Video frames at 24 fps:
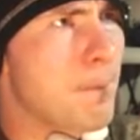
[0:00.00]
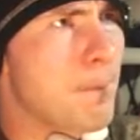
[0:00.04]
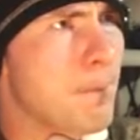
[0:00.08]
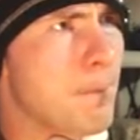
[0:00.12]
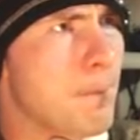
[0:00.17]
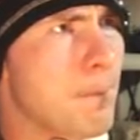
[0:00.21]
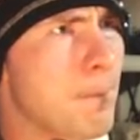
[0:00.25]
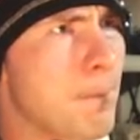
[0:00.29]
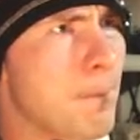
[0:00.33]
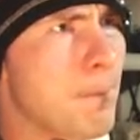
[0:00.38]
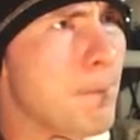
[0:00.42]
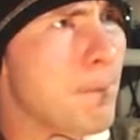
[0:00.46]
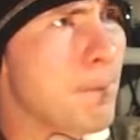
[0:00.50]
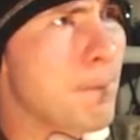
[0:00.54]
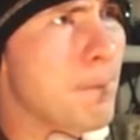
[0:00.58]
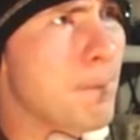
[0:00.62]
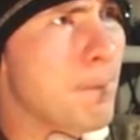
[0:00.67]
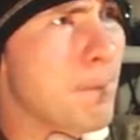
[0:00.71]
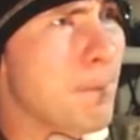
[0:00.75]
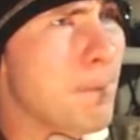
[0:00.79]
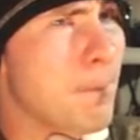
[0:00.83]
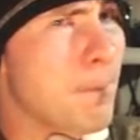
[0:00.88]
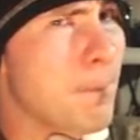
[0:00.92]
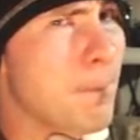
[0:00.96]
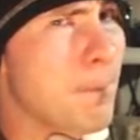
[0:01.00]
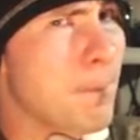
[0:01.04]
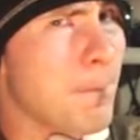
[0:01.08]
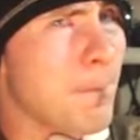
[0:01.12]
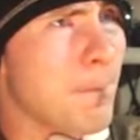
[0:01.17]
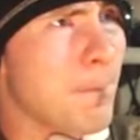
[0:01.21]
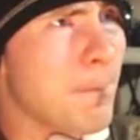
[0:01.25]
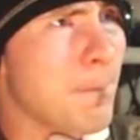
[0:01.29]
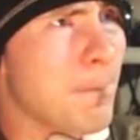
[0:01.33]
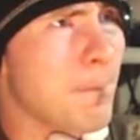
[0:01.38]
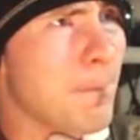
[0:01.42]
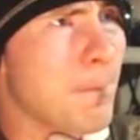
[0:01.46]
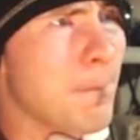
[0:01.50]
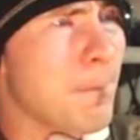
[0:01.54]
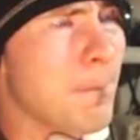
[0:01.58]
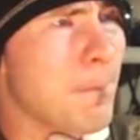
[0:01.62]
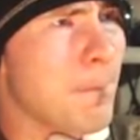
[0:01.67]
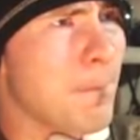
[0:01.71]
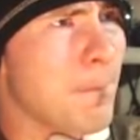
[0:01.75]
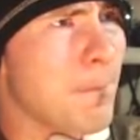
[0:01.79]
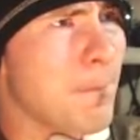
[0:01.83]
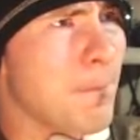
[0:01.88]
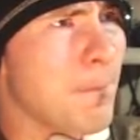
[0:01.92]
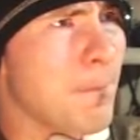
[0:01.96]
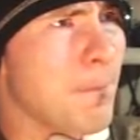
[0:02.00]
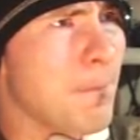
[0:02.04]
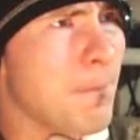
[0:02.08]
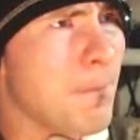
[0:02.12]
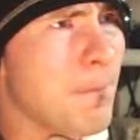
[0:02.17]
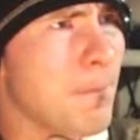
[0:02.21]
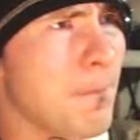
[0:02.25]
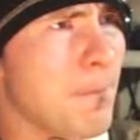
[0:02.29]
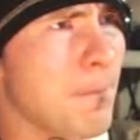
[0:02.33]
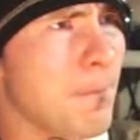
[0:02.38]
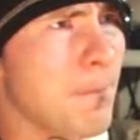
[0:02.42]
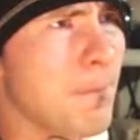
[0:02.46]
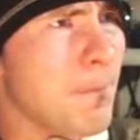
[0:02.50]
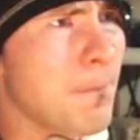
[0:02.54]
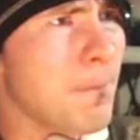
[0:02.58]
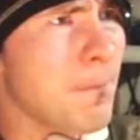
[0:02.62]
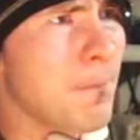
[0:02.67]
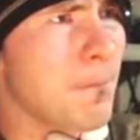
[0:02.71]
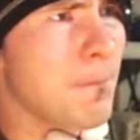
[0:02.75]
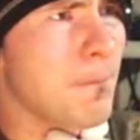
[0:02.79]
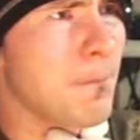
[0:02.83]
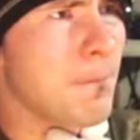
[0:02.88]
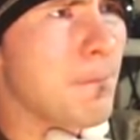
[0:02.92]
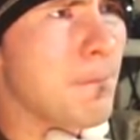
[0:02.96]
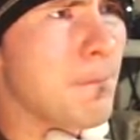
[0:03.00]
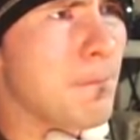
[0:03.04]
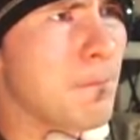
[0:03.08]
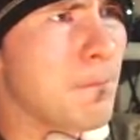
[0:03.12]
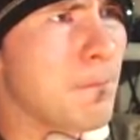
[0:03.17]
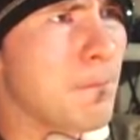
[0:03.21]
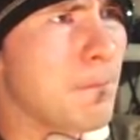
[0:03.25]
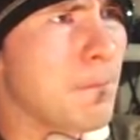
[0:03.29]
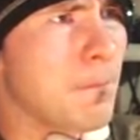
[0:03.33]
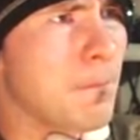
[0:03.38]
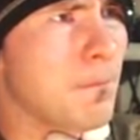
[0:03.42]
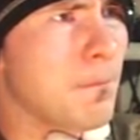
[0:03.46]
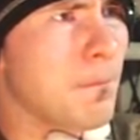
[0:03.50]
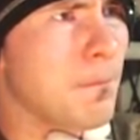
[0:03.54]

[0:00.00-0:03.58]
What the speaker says: [no speech]